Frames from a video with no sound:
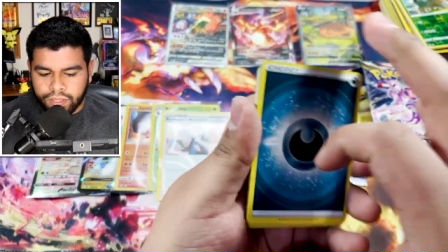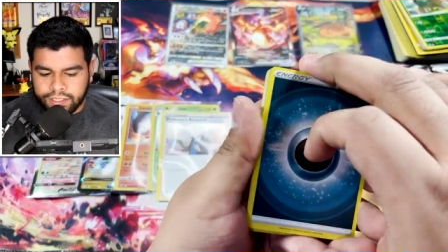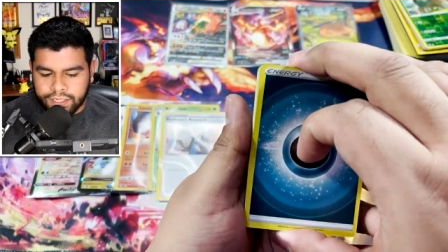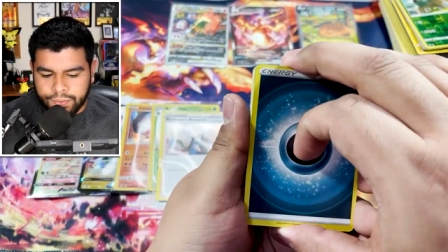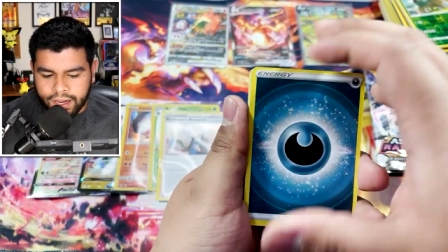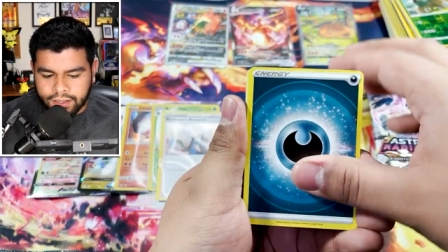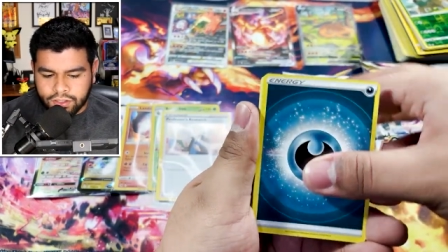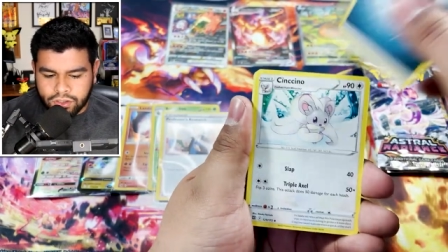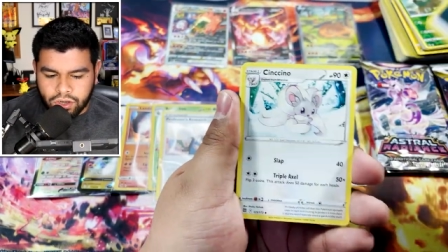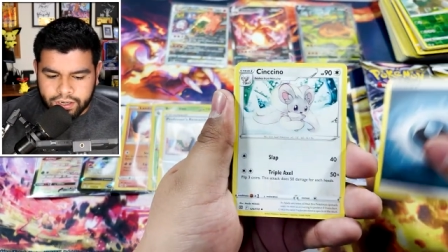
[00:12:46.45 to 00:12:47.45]
Let's see, we got a
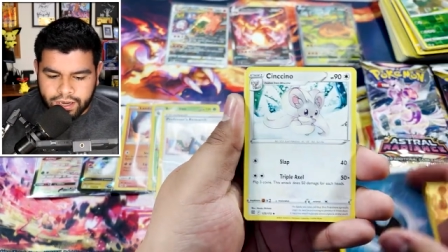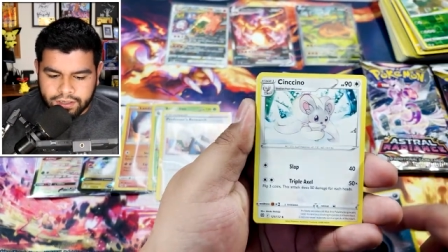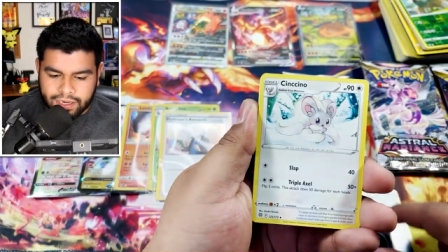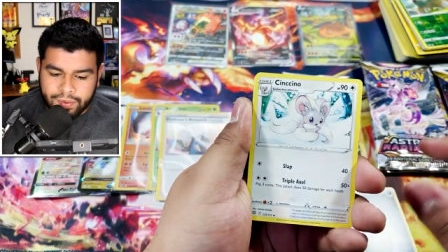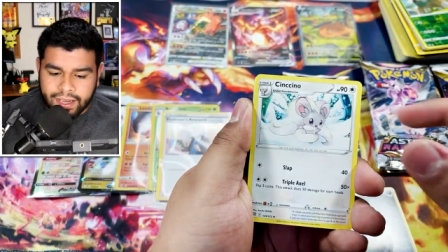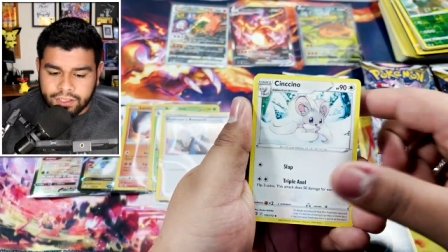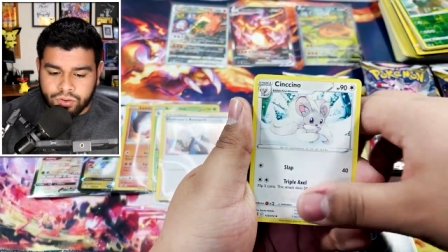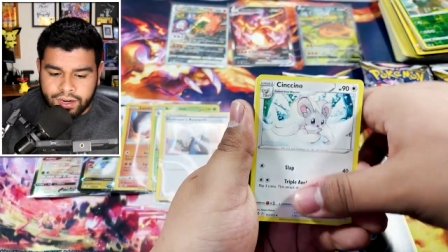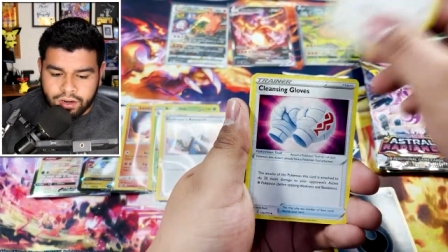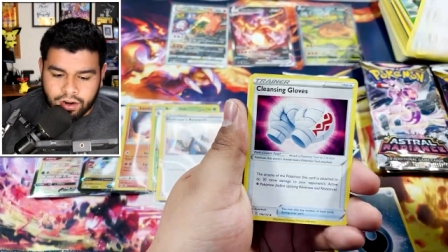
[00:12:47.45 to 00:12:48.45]
Stark Energy. Can we get a
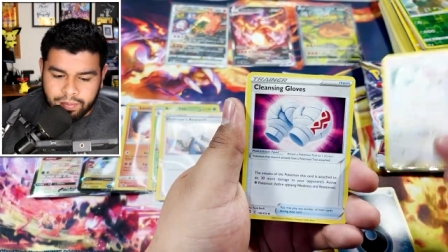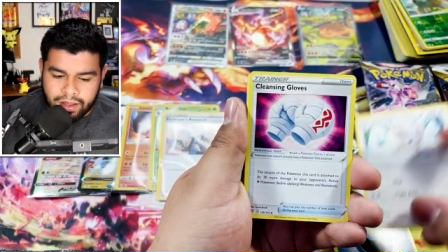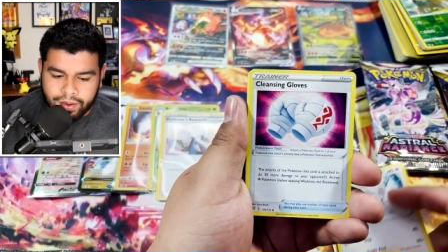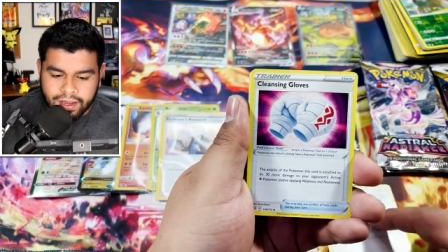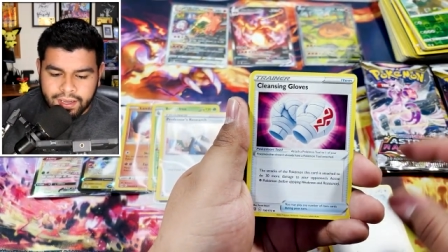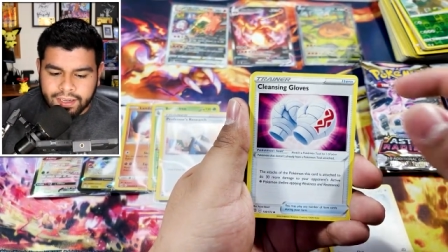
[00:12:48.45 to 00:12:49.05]
trainer card, by the way?